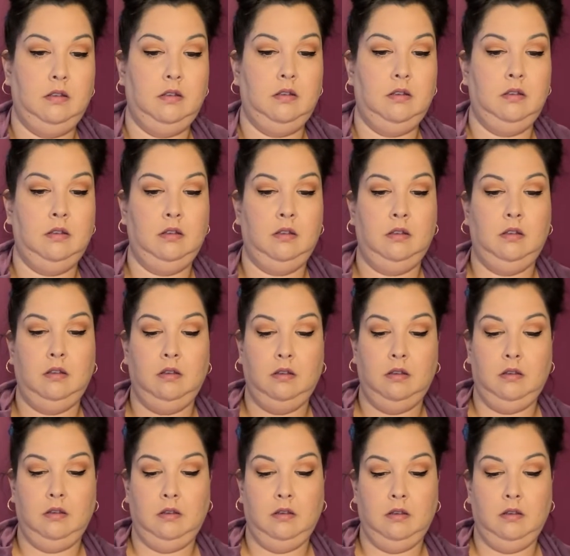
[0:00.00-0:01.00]

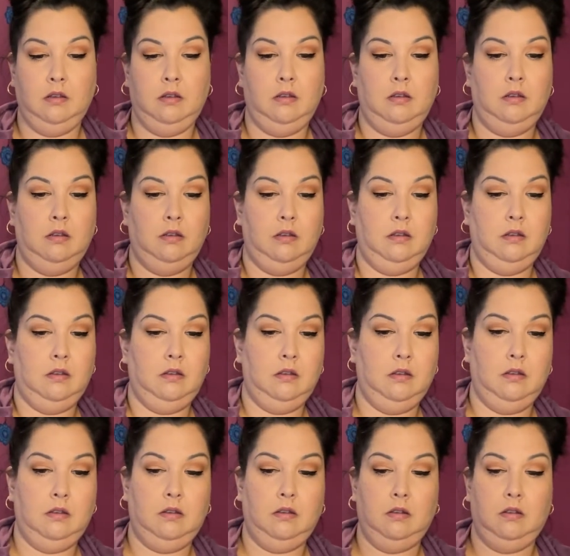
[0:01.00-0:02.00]

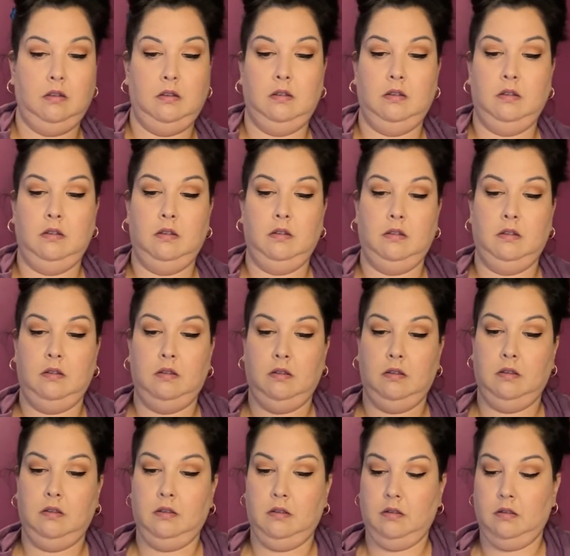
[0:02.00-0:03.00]

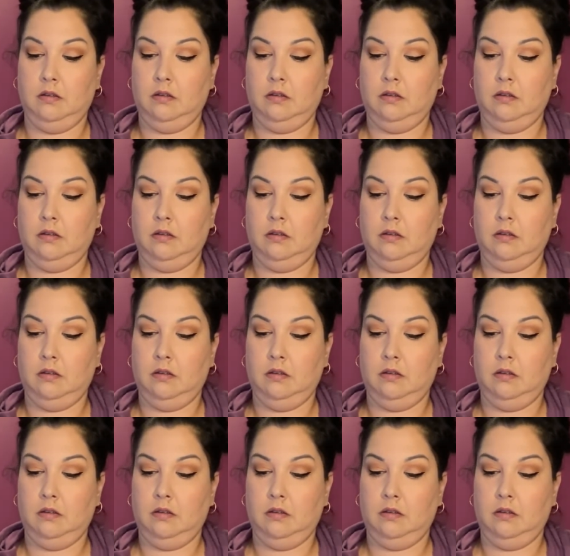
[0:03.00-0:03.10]
(silence)